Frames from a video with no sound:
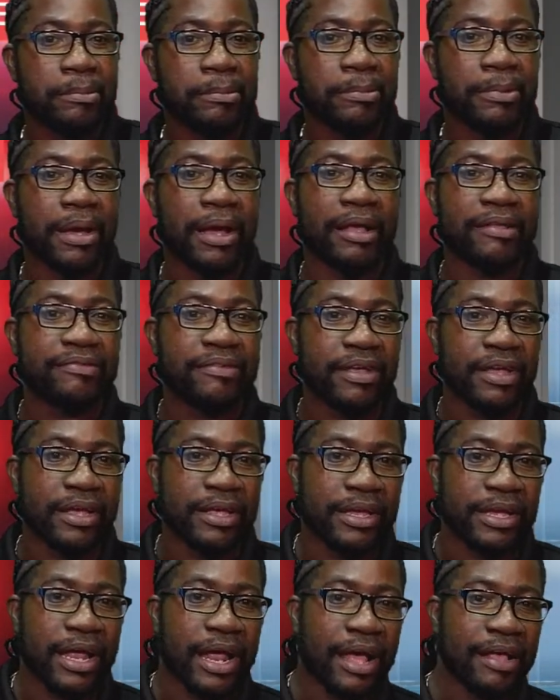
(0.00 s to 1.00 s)
And I say,
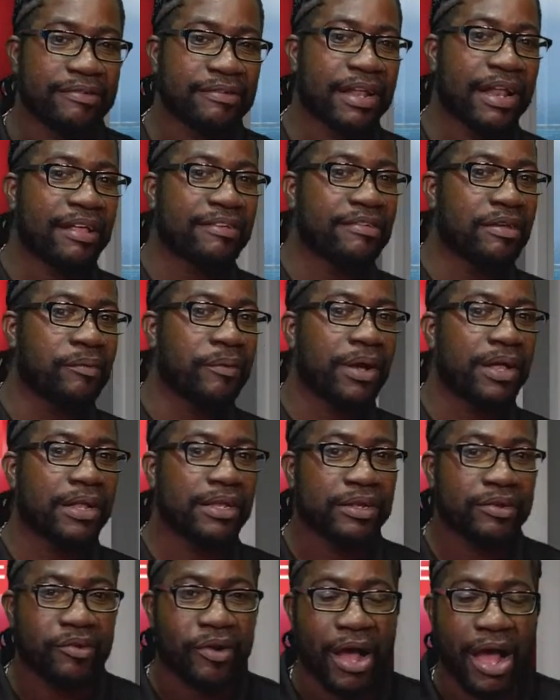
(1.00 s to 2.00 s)
well,
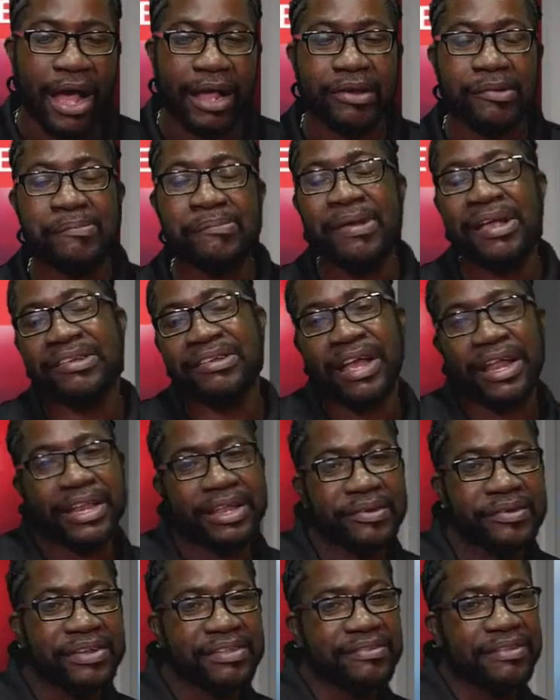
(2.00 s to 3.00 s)
you know, I had to measure
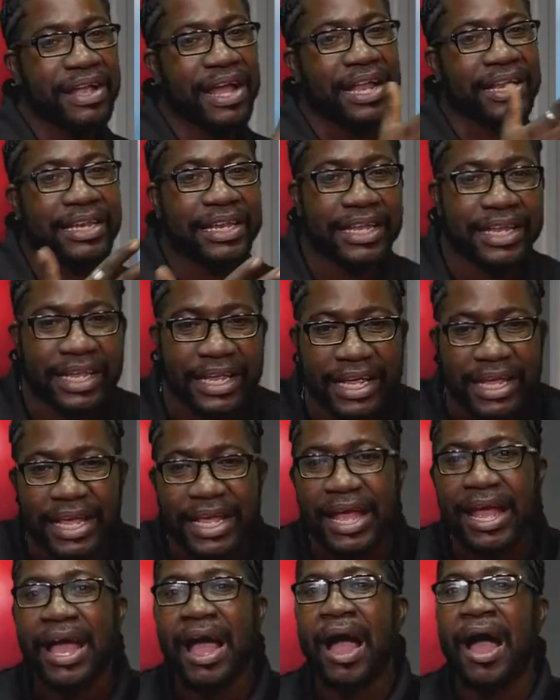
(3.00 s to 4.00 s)
the risk and the
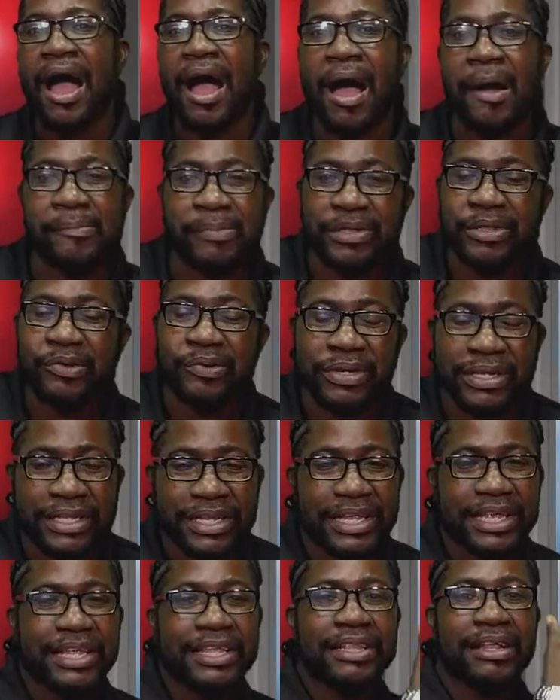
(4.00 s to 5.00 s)

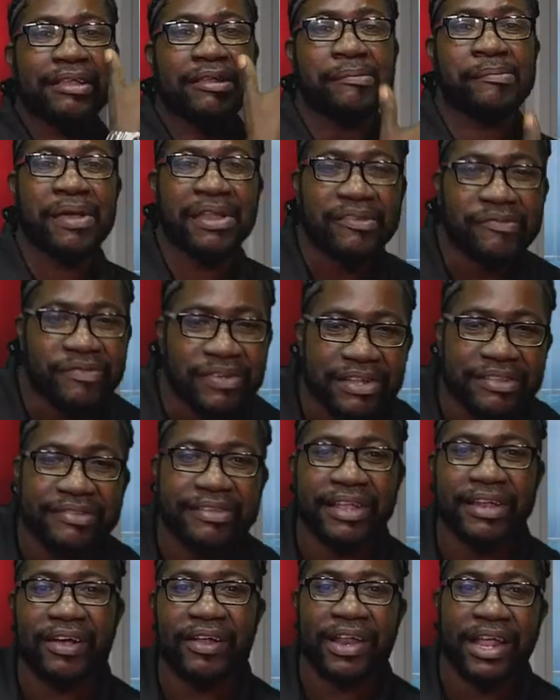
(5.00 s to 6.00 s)
opportunities and the benefits
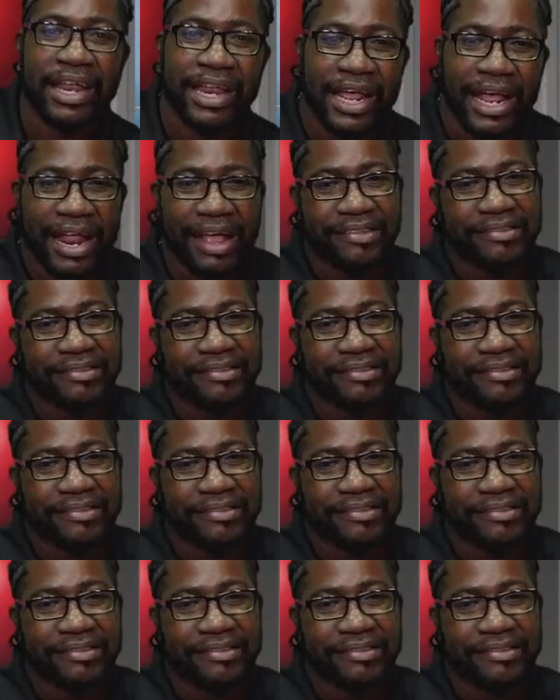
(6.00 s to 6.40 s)
and all of that.